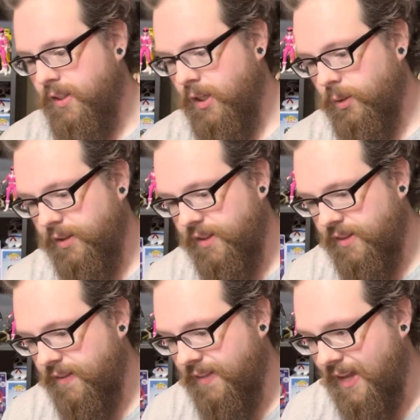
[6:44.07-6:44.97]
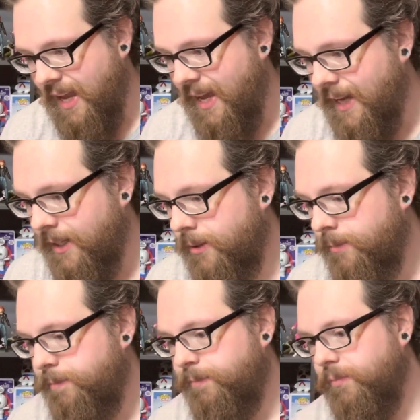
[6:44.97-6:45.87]
only thing that they had
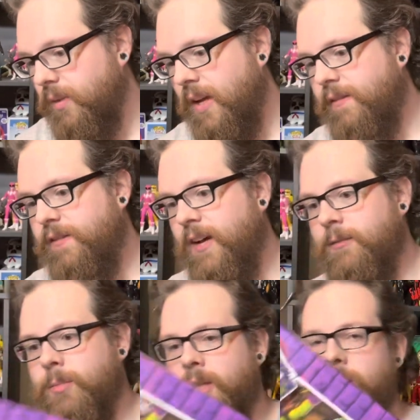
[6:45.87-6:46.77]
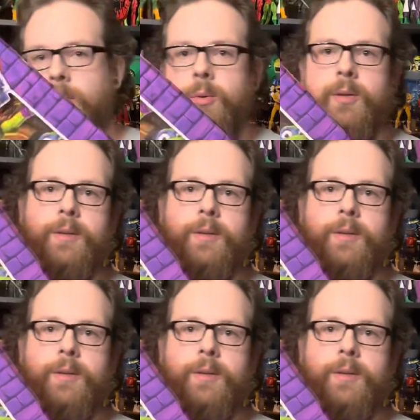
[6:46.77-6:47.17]
at Five Below